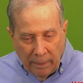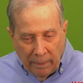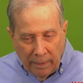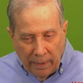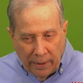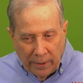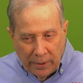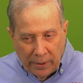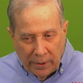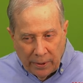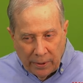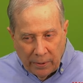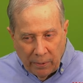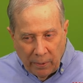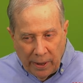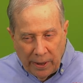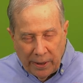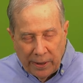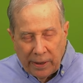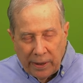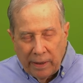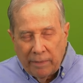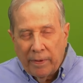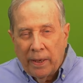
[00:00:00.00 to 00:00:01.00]
It's
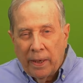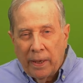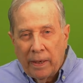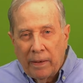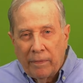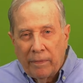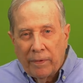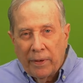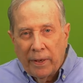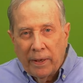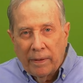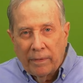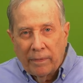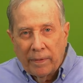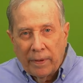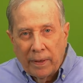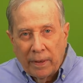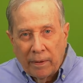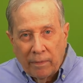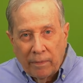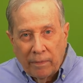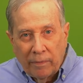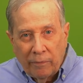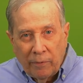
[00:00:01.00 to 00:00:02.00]
27.95
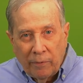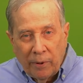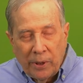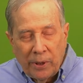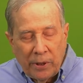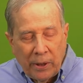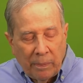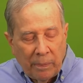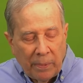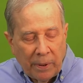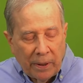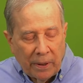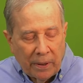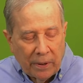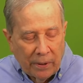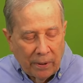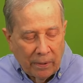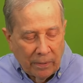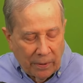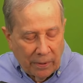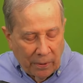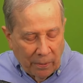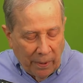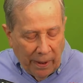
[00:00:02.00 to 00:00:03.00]
free shipping.
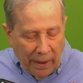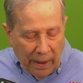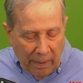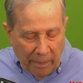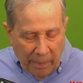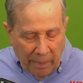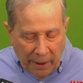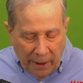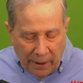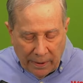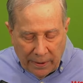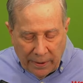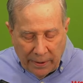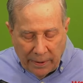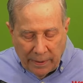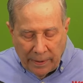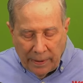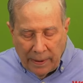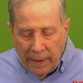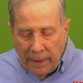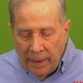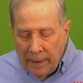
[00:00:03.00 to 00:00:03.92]
So 28 bucks.